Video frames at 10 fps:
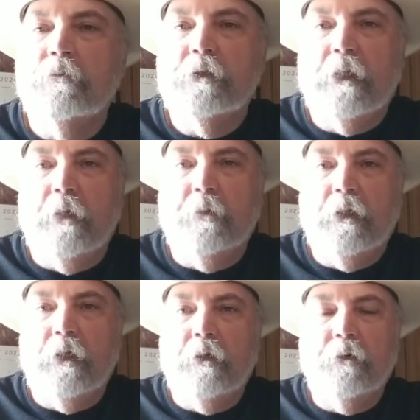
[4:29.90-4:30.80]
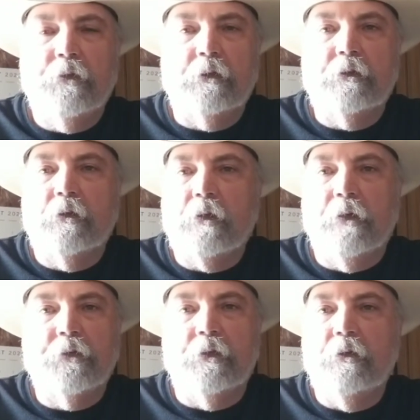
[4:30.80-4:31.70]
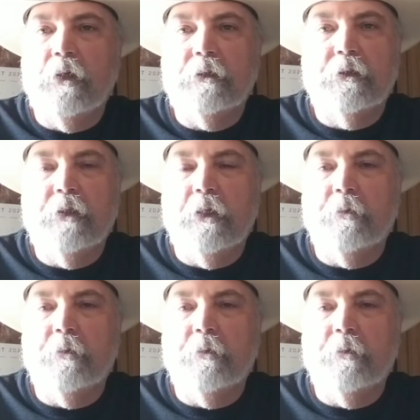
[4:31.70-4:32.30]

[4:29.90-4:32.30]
she came in the house. I told her, I said, you got to take